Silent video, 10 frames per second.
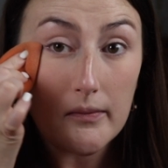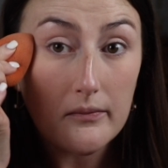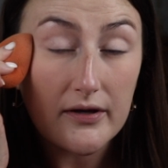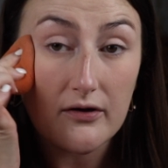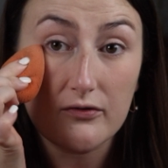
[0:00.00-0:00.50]

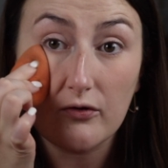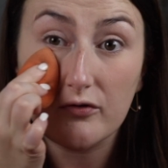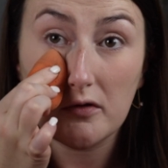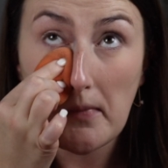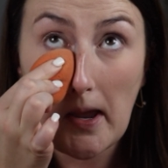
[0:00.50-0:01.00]
because those
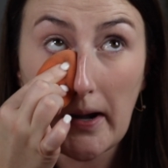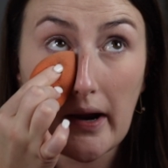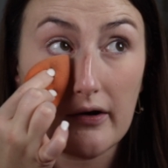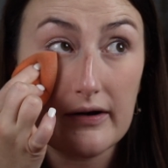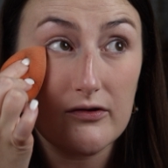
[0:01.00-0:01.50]
are the main
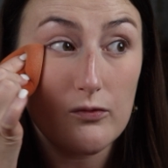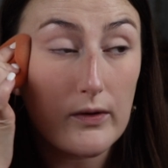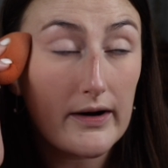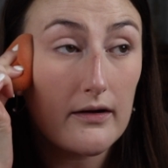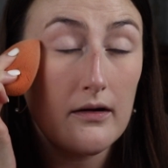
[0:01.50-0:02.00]
areas
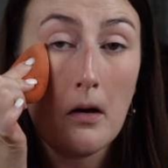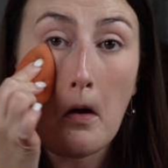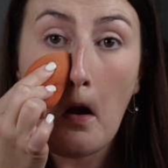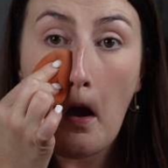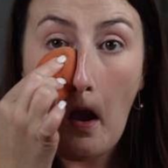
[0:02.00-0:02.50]
where
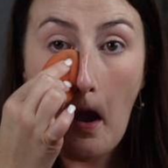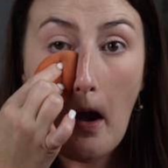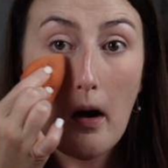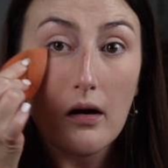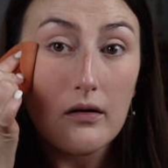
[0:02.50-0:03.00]

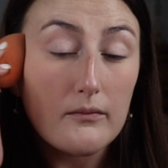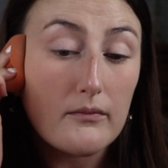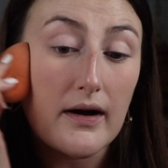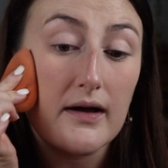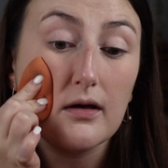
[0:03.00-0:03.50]

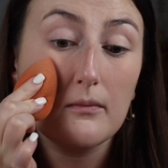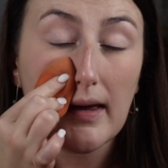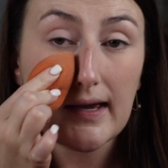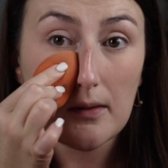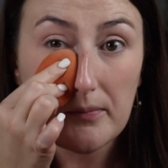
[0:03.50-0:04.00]
my
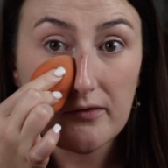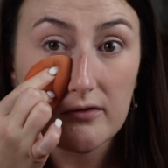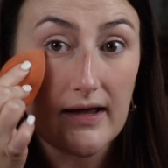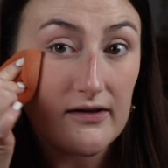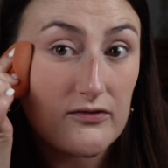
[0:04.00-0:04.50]
makeup either
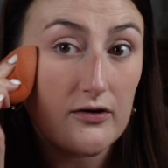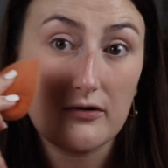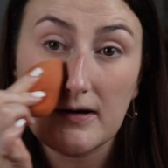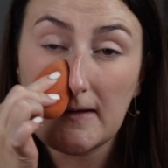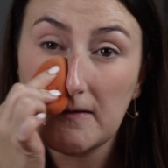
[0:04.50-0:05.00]
likes to
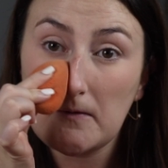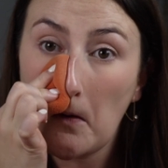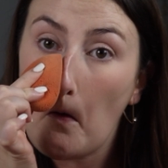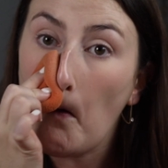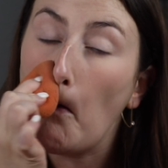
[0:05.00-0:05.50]
crease
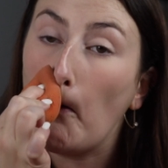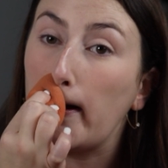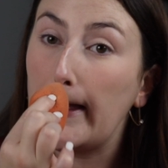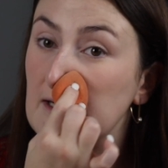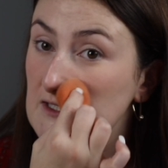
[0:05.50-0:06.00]
or get